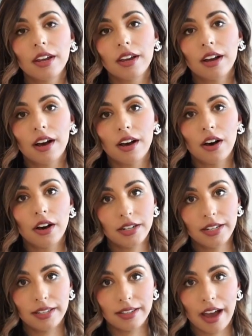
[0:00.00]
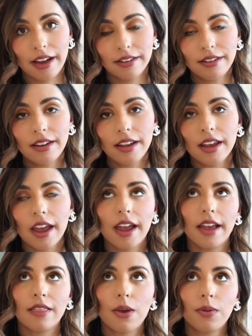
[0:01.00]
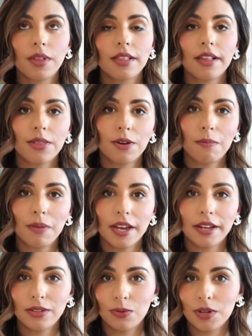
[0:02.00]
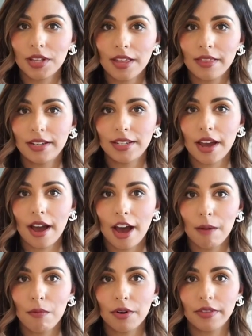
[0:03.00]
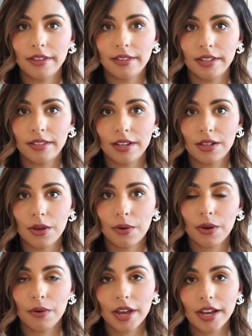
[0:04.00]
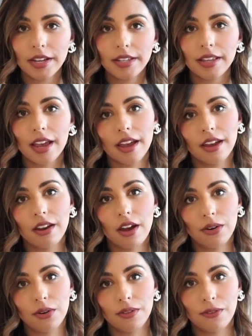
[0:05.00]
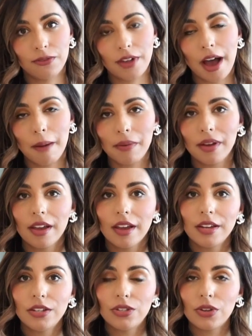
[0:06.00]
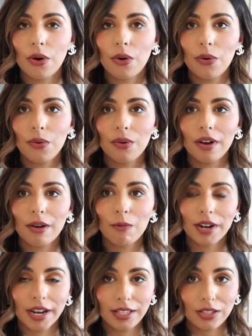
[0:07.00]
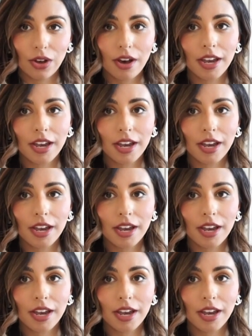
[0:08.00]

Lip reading: onto satin, and the only leather bit is really the tab where the CC logo is and under the flap. So when I saw